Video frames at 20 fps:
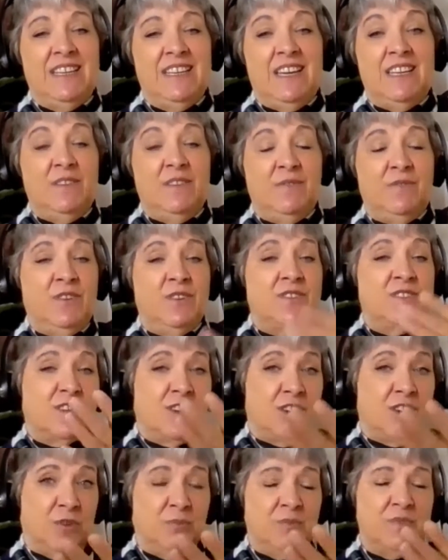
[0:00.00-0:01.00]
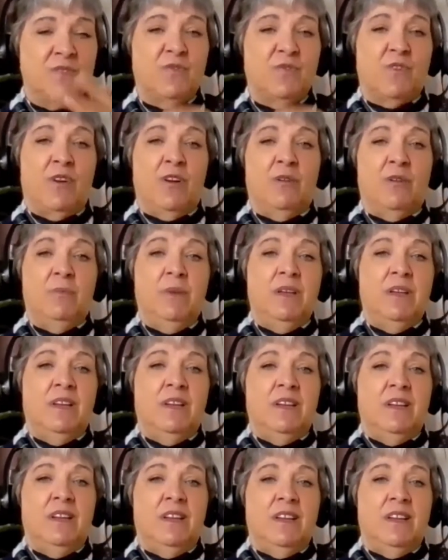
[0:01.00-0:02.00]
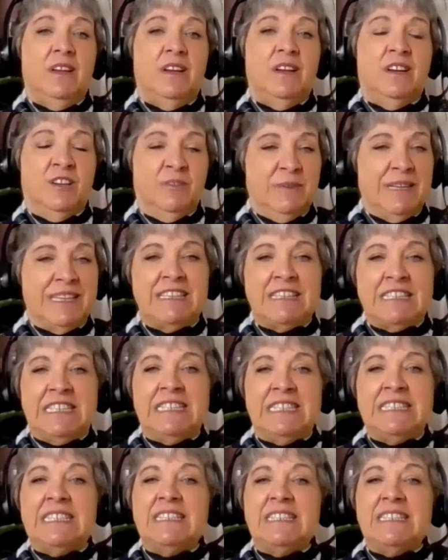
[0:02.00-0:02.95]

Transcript: And it first comes from, oh my God,